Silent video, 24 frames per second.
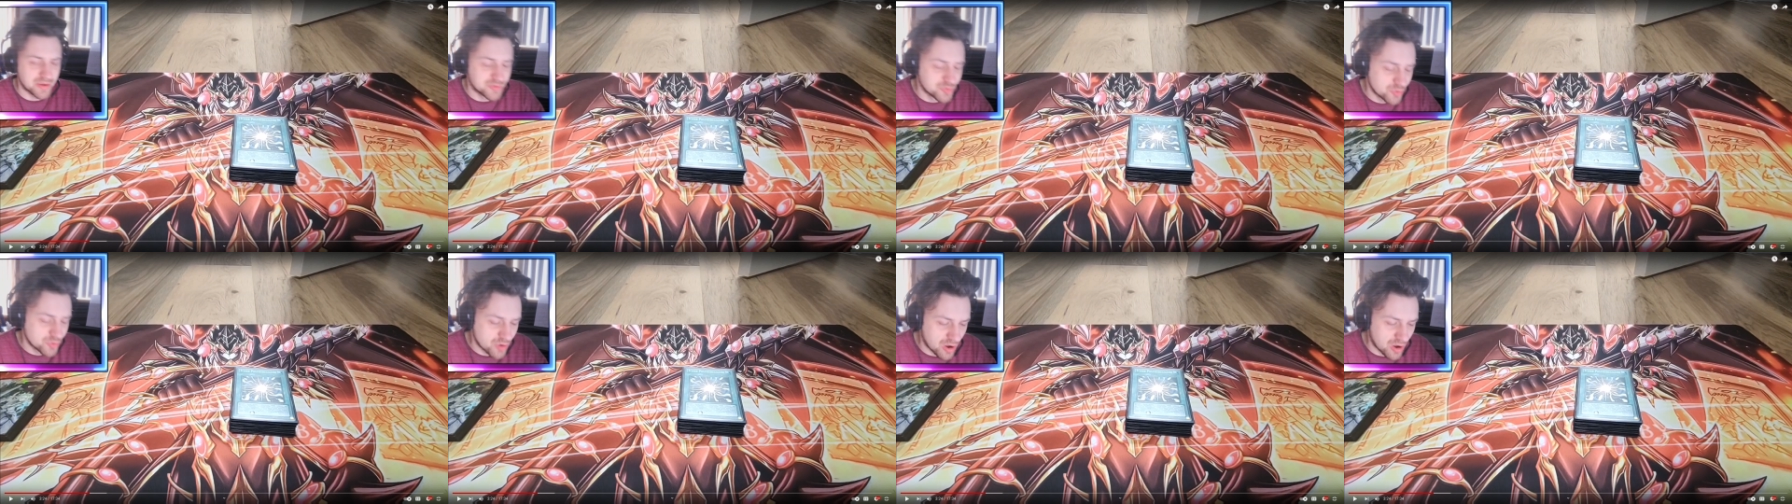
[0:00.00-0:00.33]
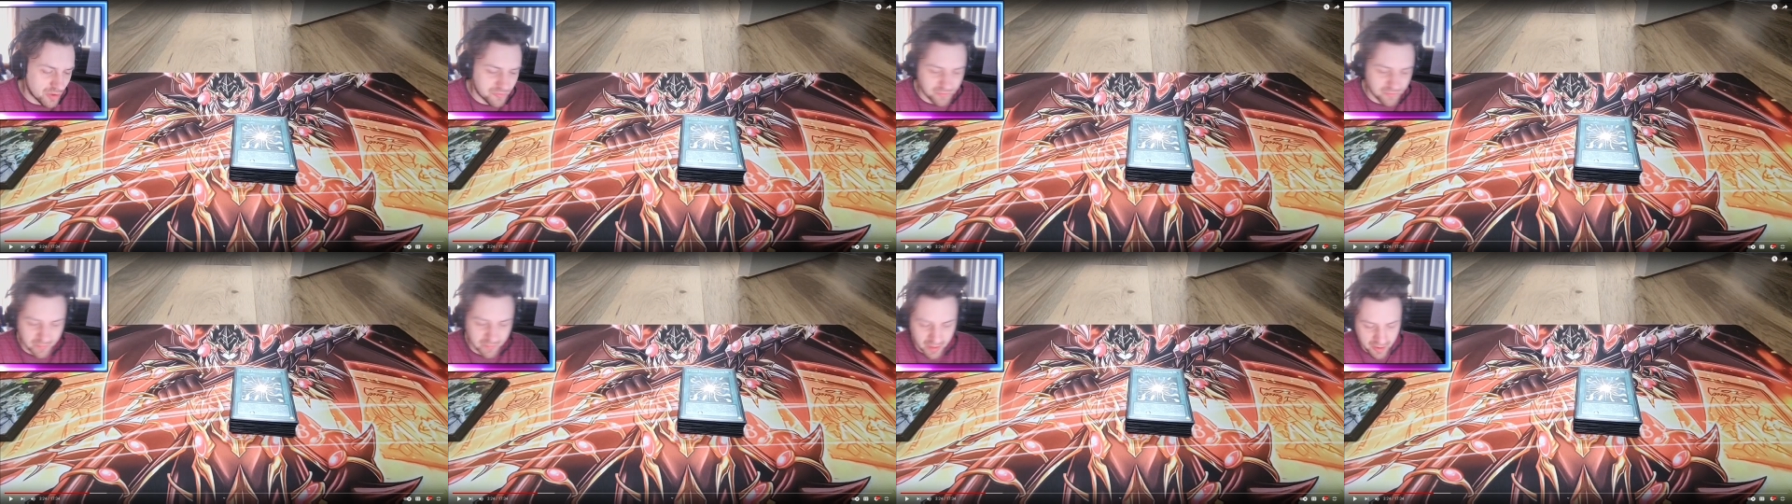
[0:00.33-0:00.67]
Two
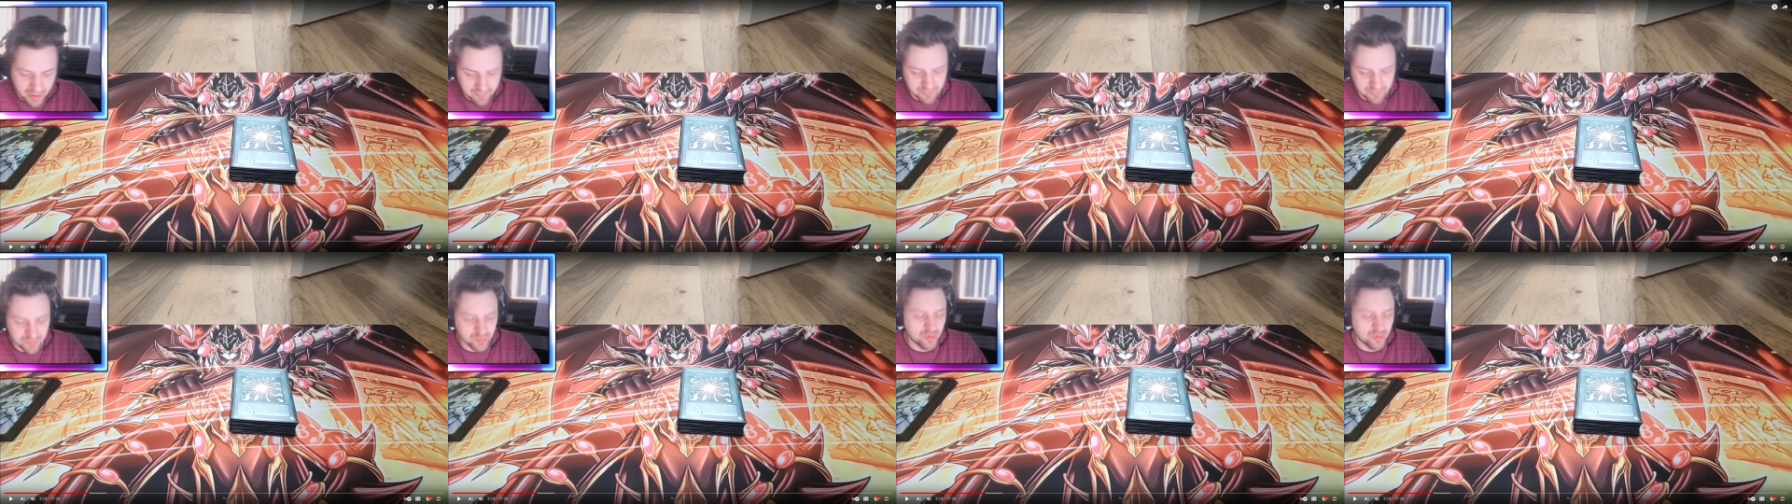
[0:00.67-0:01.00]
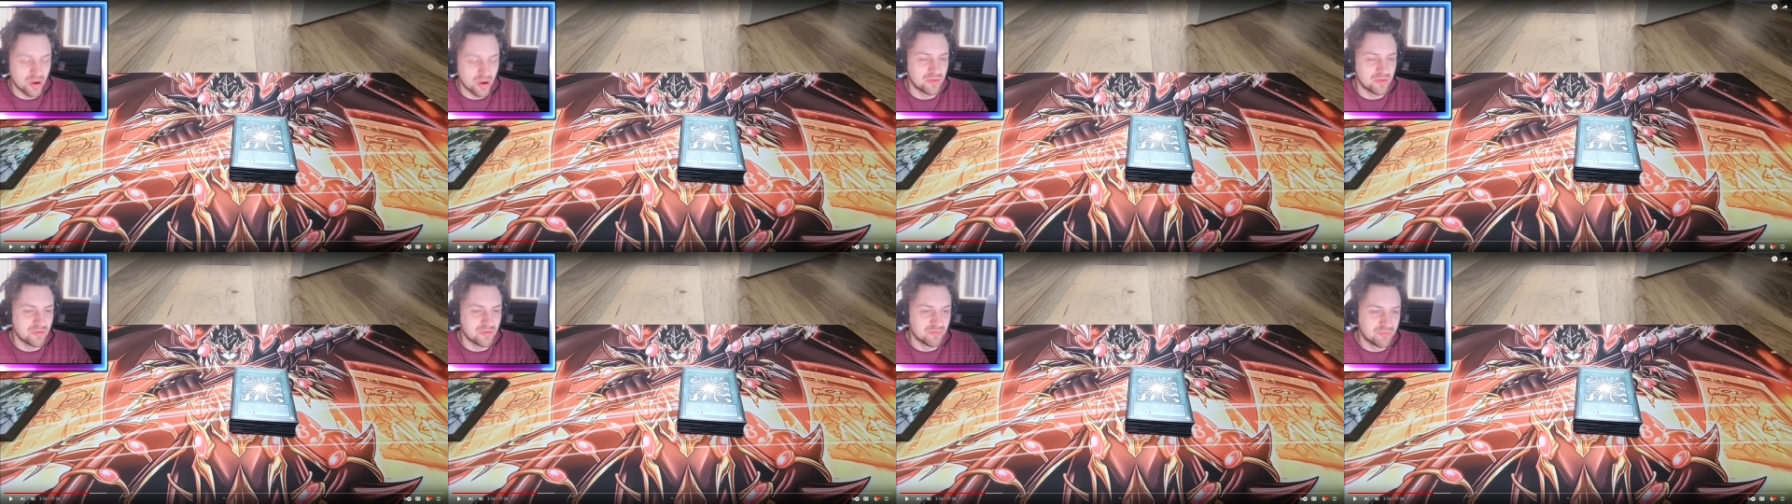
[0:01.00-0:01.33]
cards from him, two
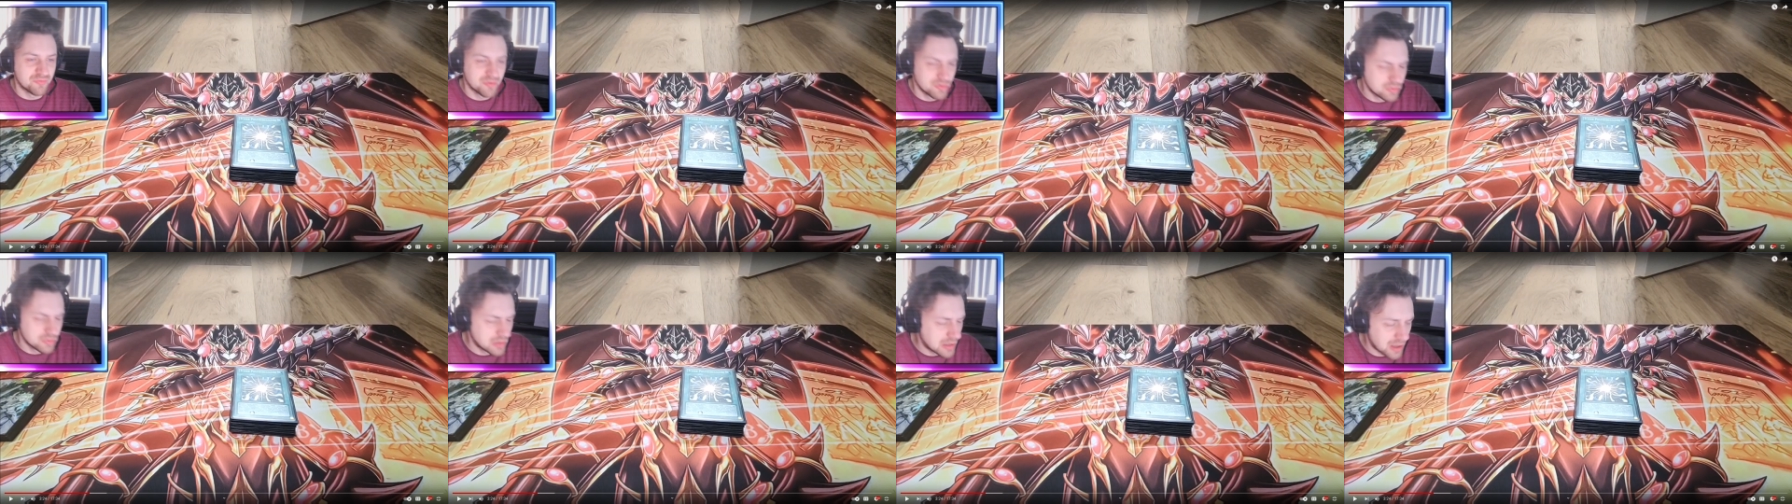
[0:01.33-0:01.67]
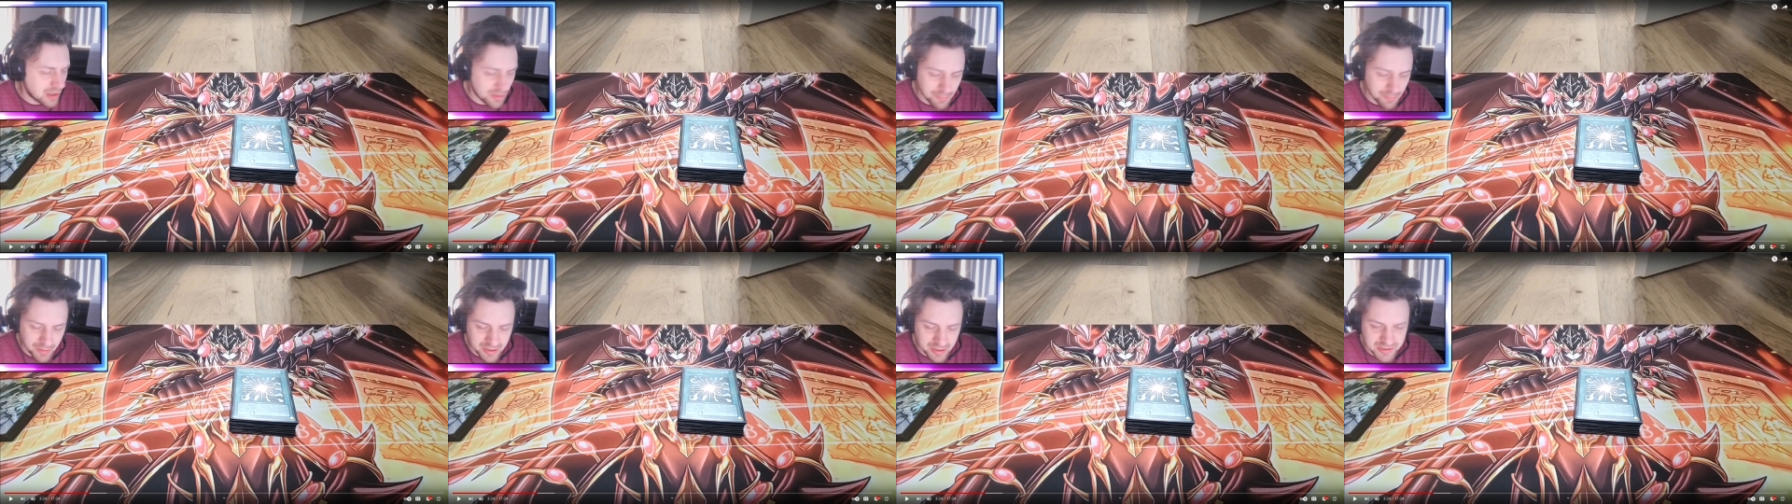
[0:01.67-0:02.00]
cards on field.
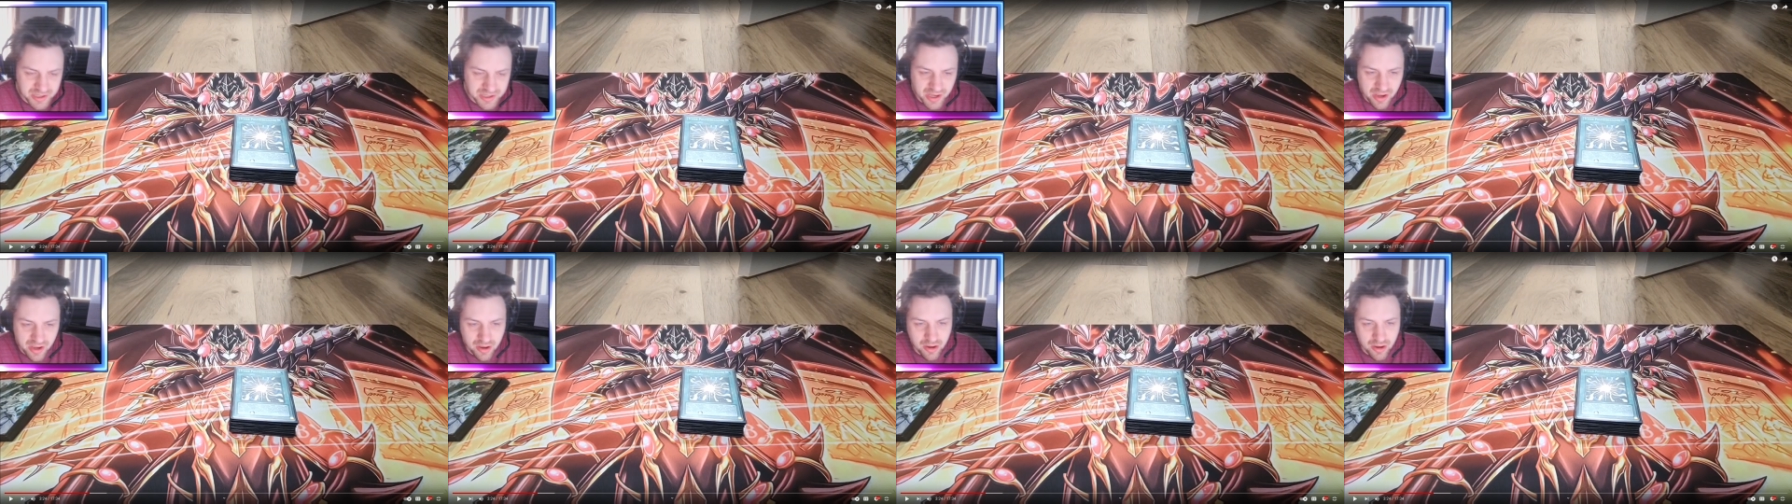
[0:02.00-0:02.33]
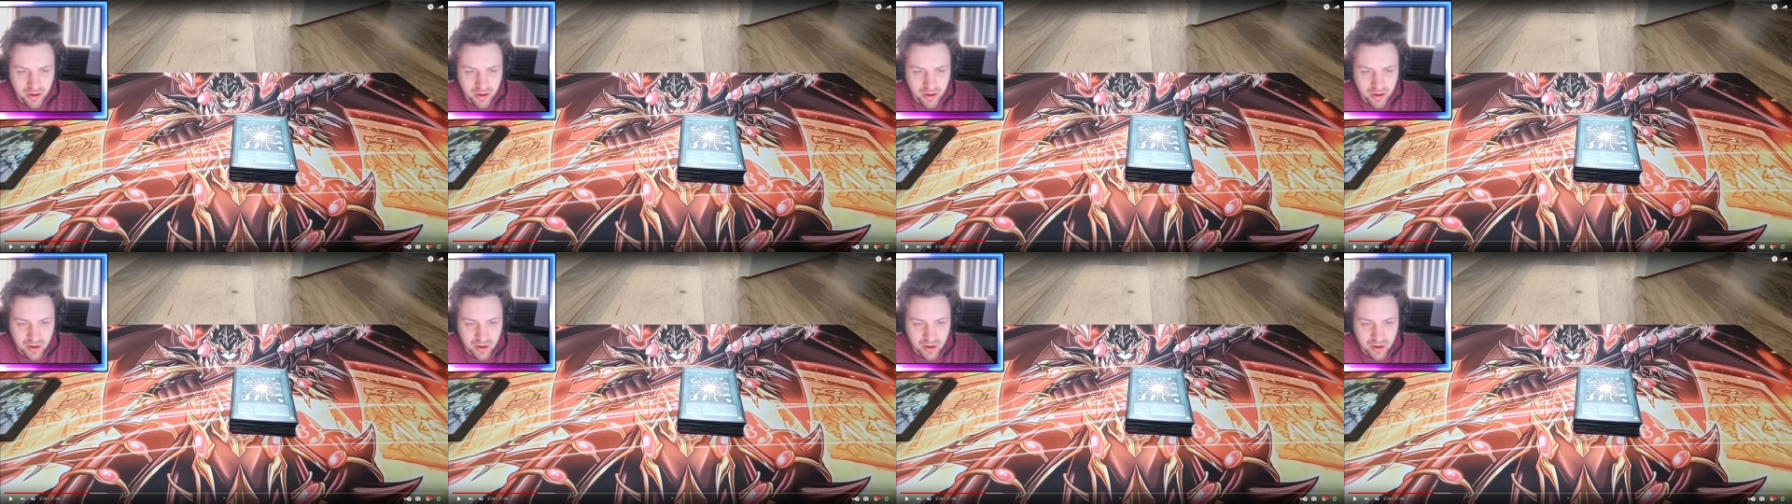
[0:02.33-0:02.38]
Amazing.